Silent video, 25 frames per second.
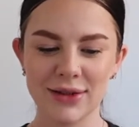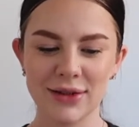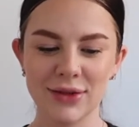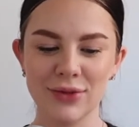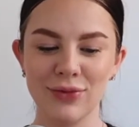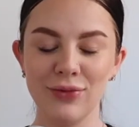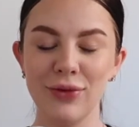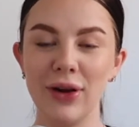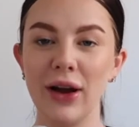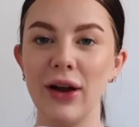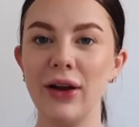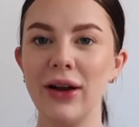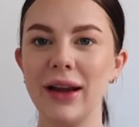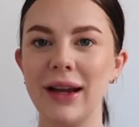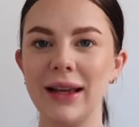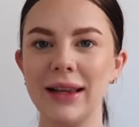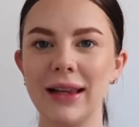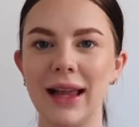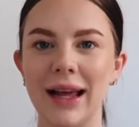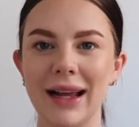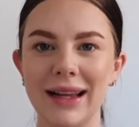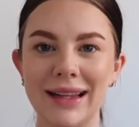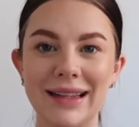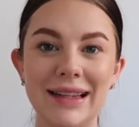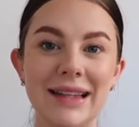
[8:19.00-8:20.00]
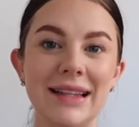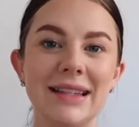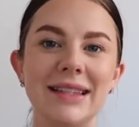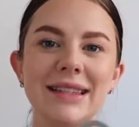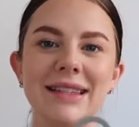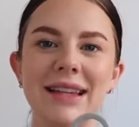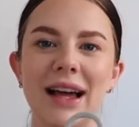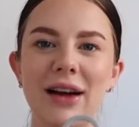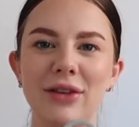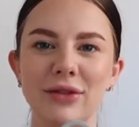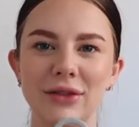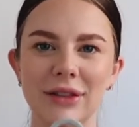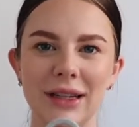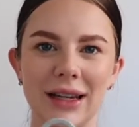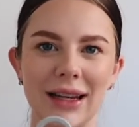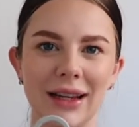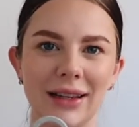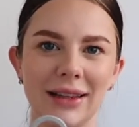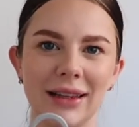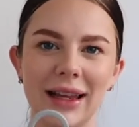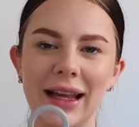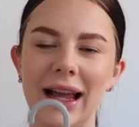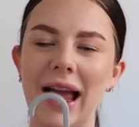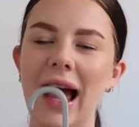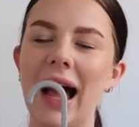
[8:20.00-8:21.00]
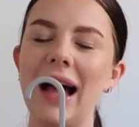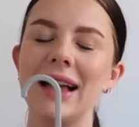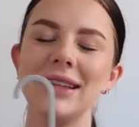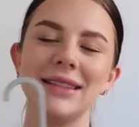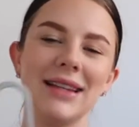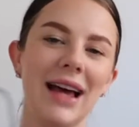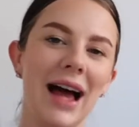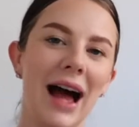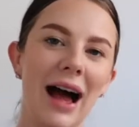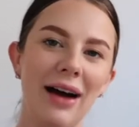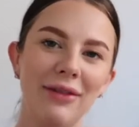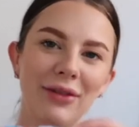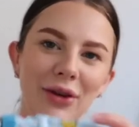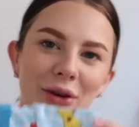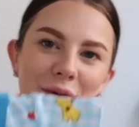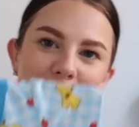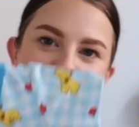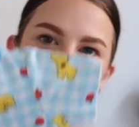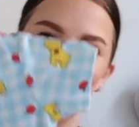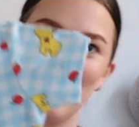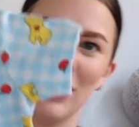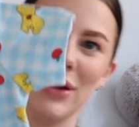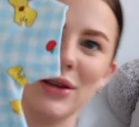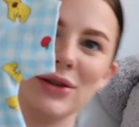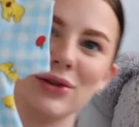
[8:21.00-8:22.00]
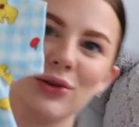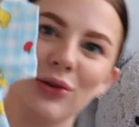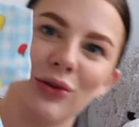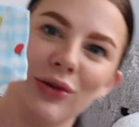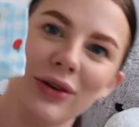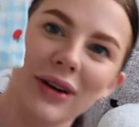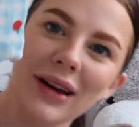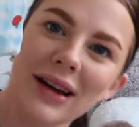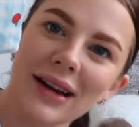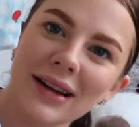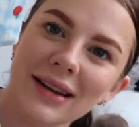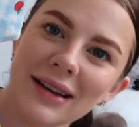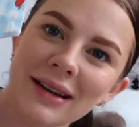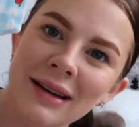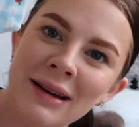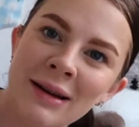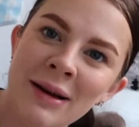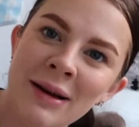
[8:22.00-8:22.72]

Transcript: very like nostalgic, like had to have it when we saw it.